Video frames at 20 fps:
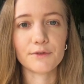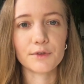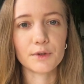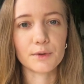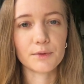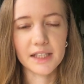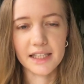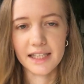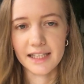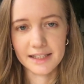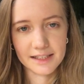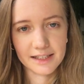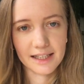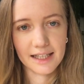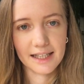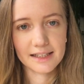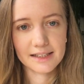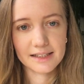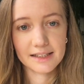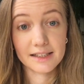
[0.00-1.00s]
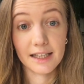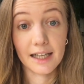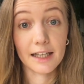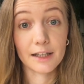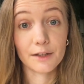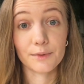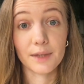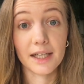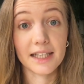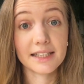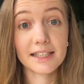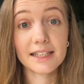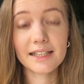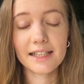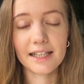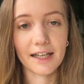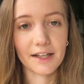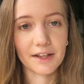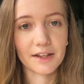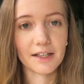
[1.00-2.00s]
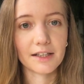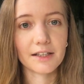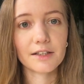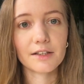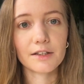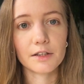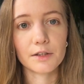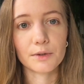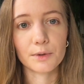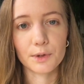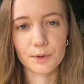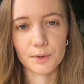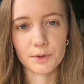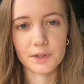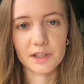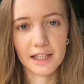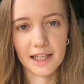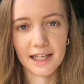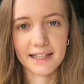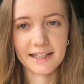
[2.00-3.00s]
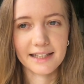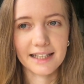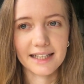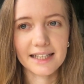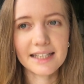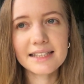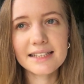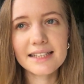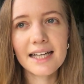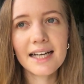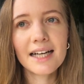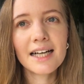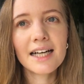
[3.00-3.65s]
you're really into that style of writing, then I think that you would also like this.